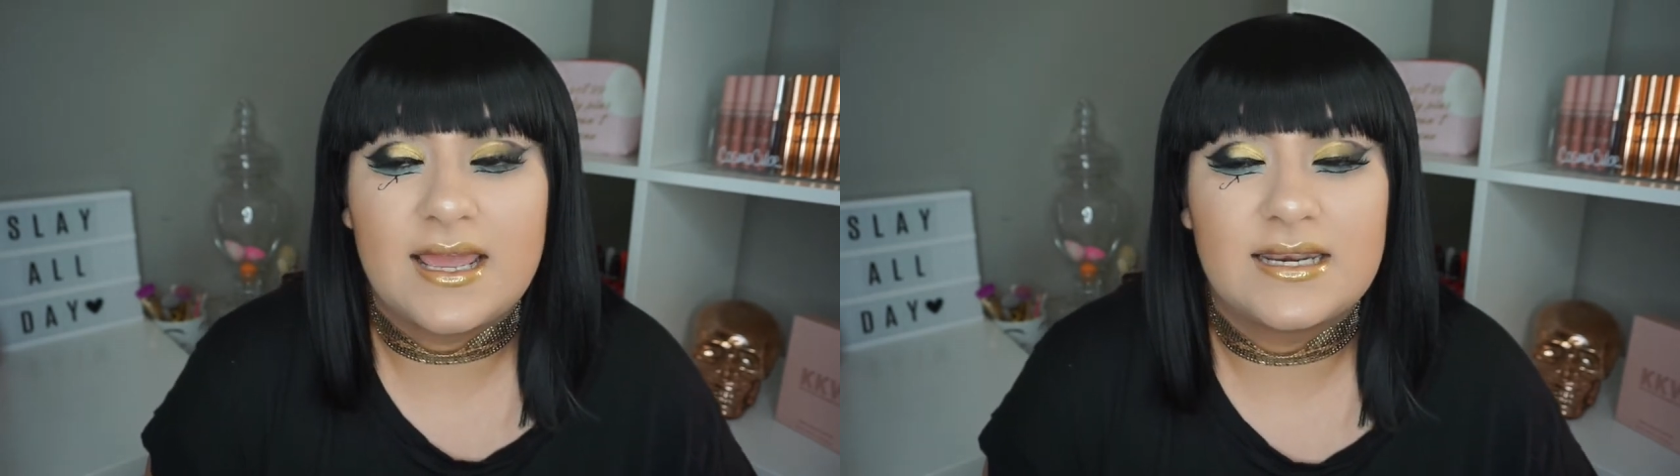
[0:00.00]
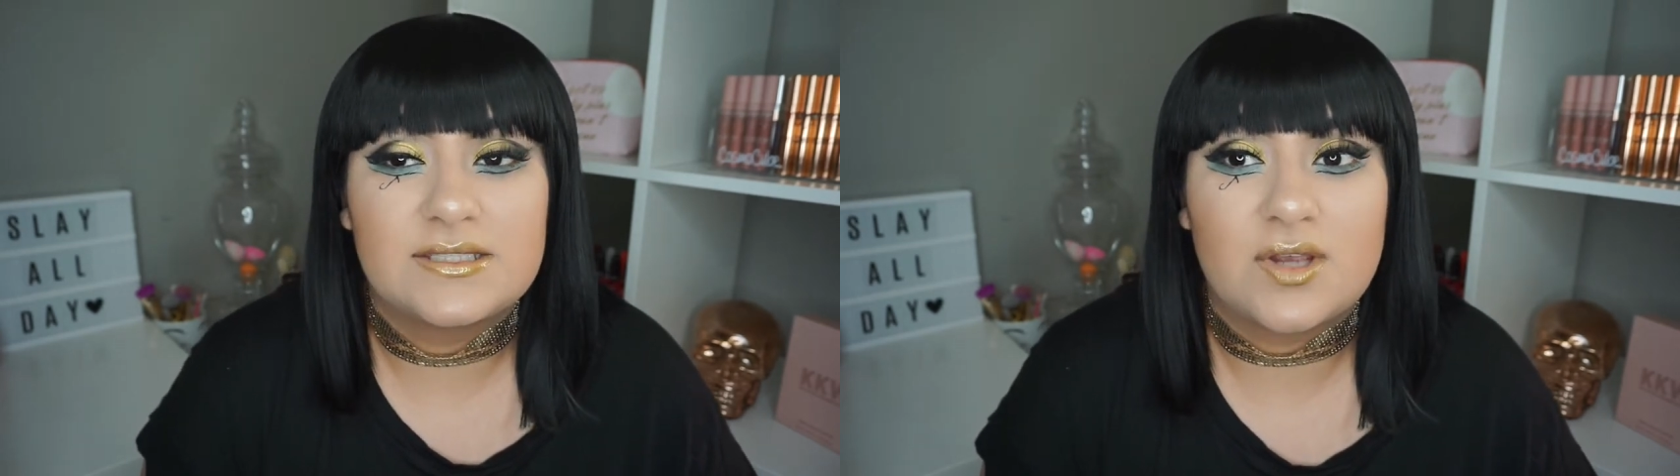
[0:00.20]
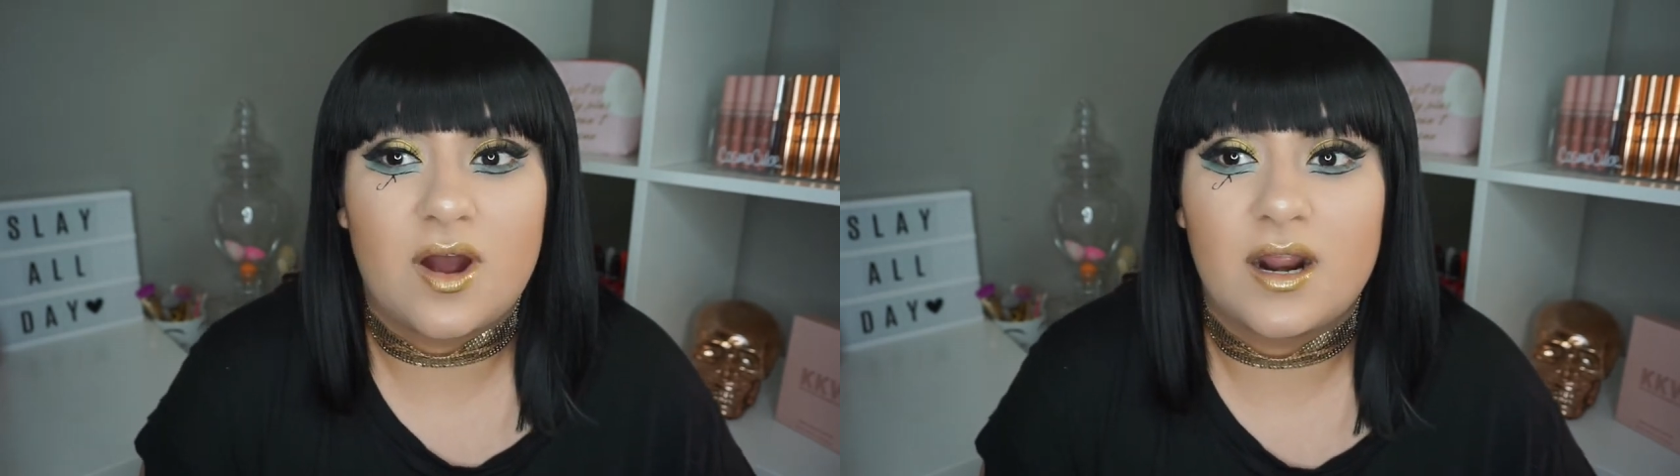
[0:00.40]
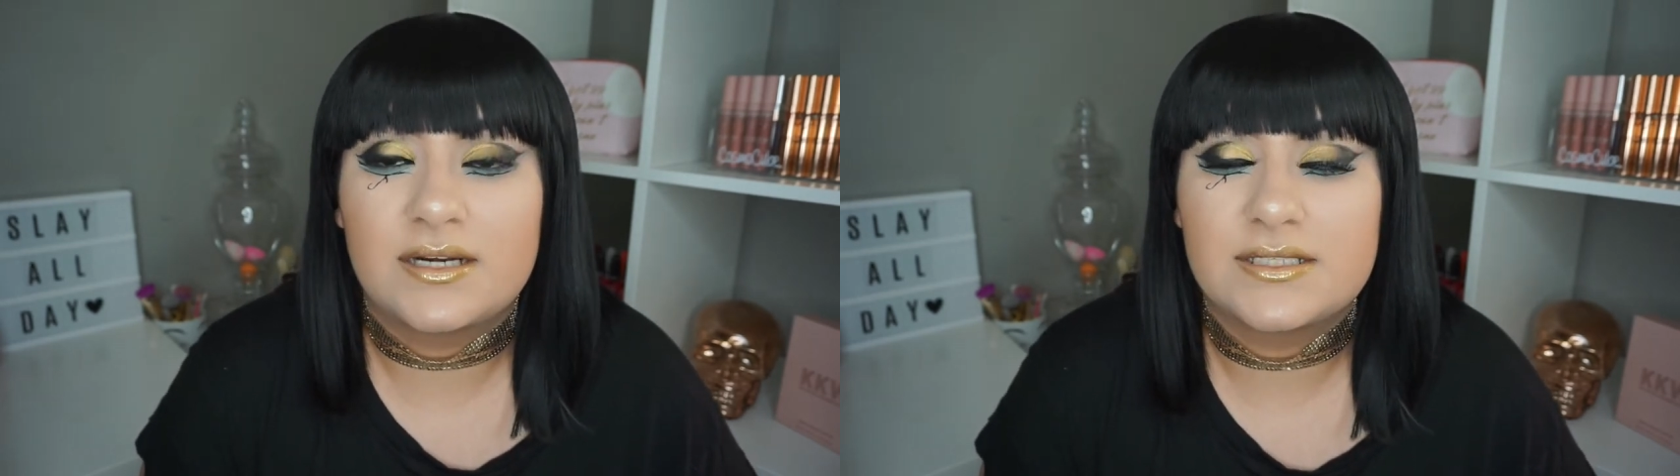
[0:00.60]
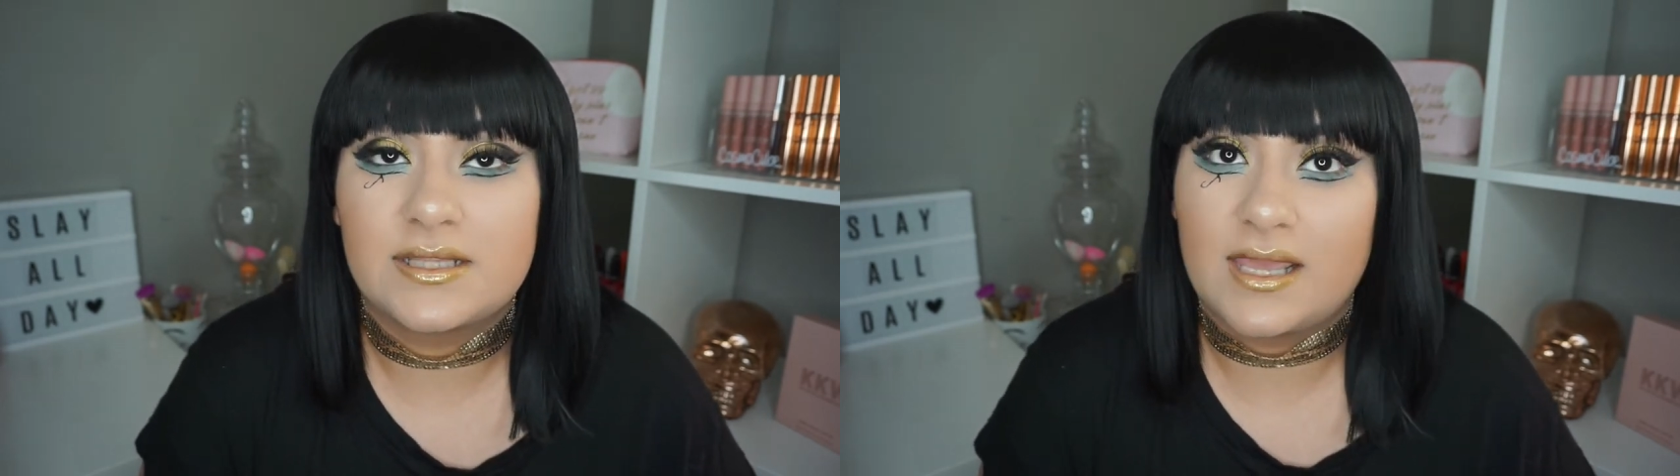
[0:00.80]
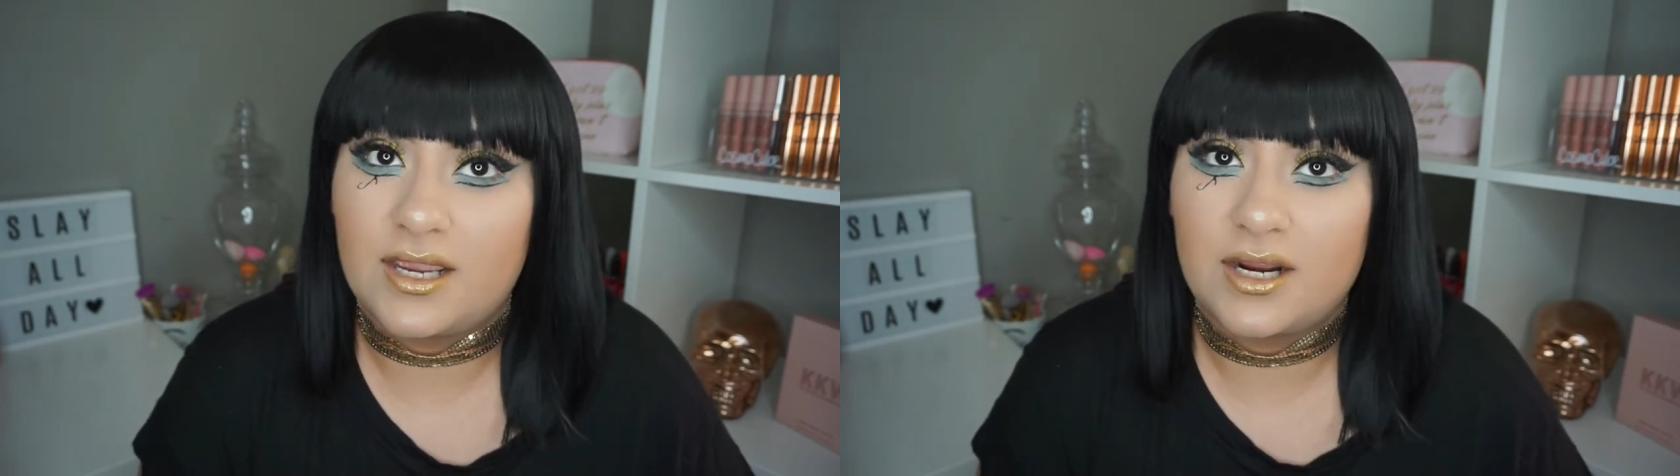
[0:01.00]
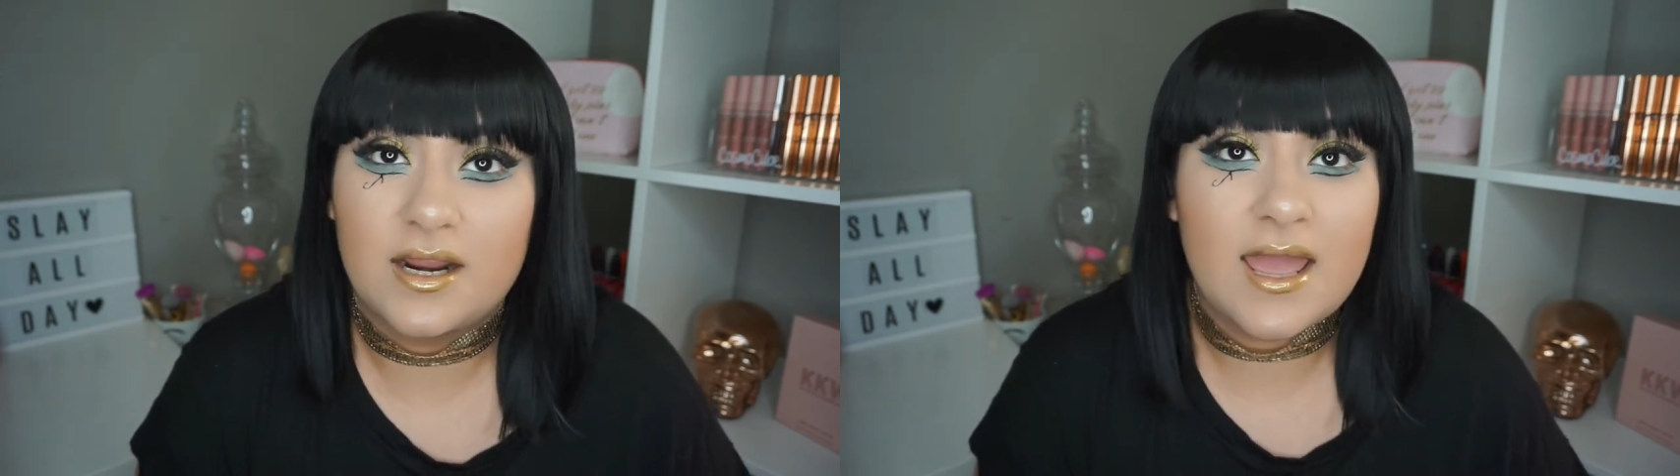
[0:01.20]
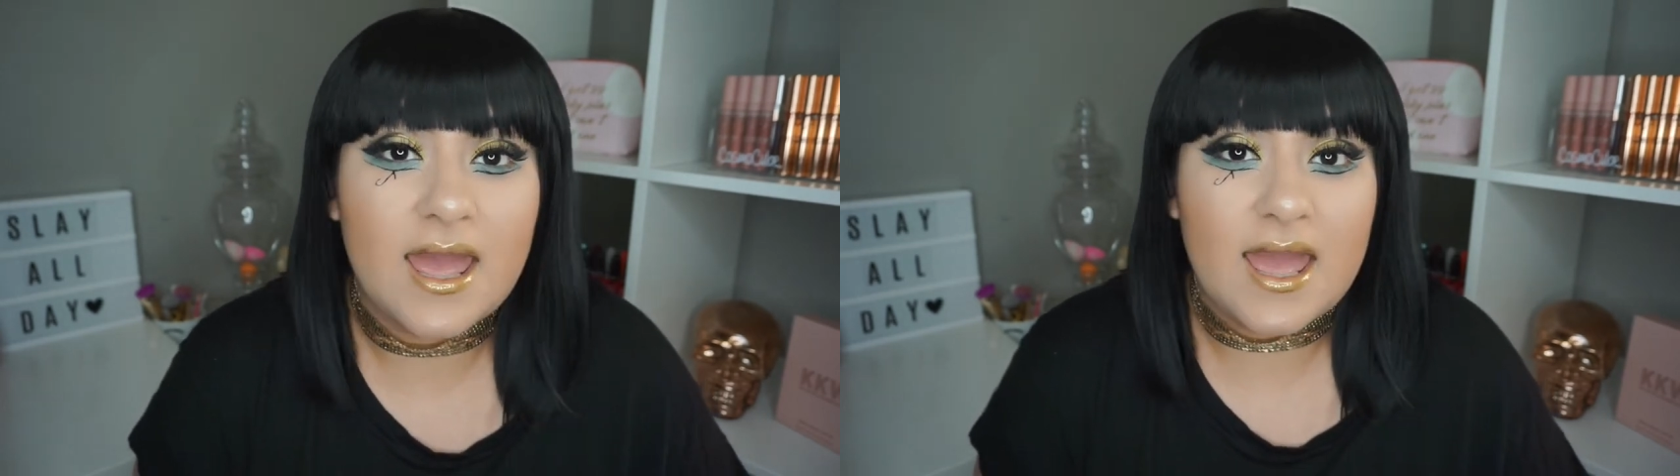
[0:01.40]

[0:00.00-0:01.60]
and it's hard to layer,